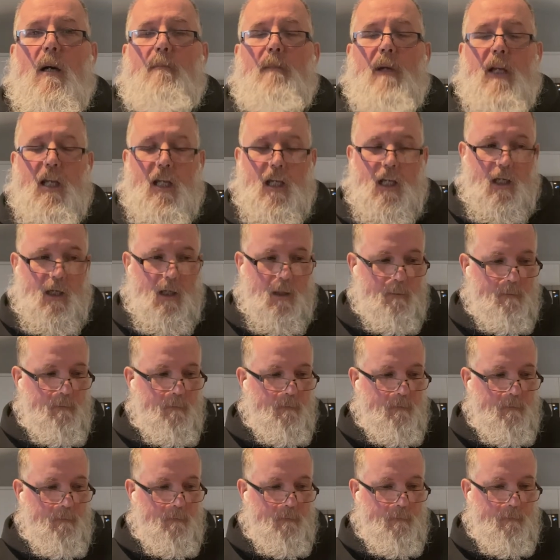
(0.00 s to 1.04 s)
He
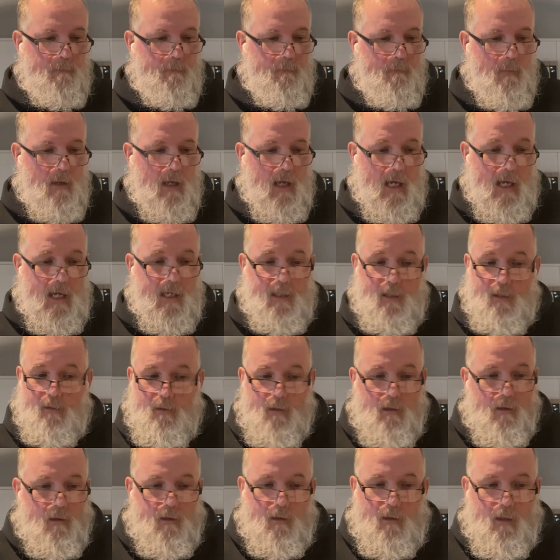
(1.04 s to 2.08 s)
had
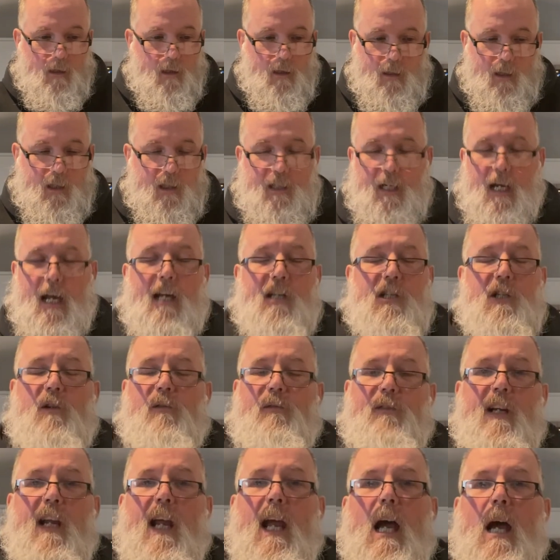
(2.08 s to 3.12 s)
a
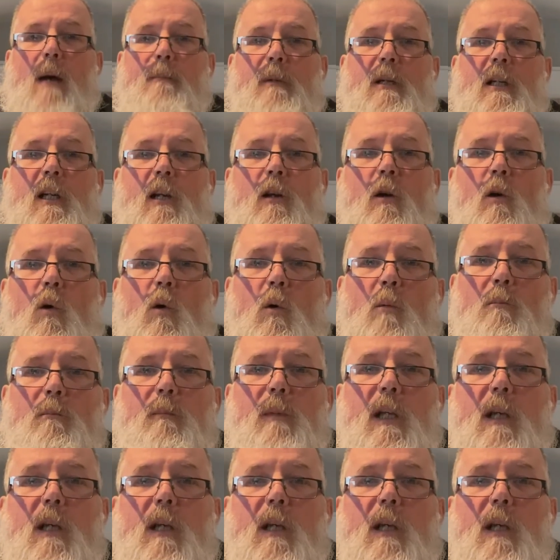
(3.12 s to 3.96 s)
catastrophe happen at home.